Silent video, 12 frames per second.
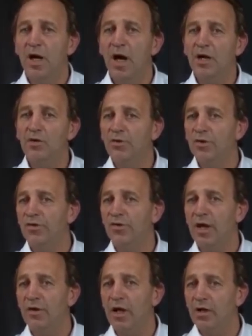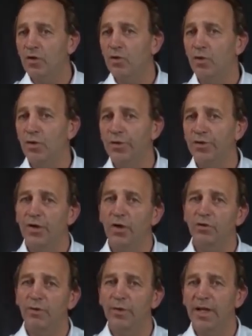I use a sterile gauze
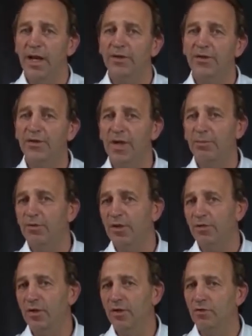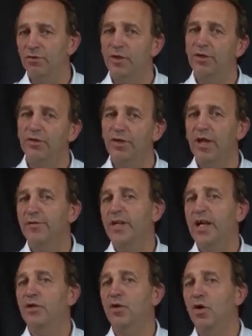soaked with an antiseptic solution instead of an
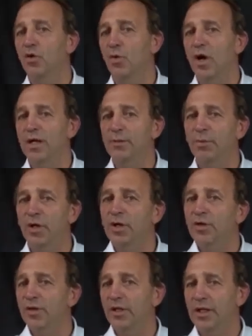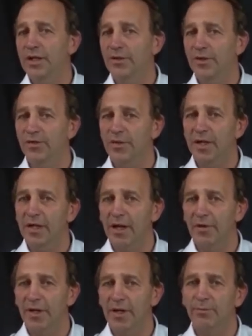alcohol wipe to clean the skin
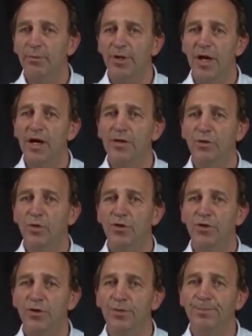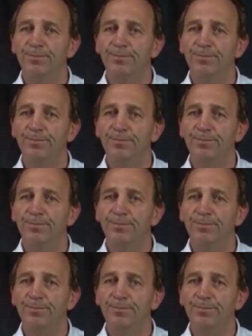area, but either will do.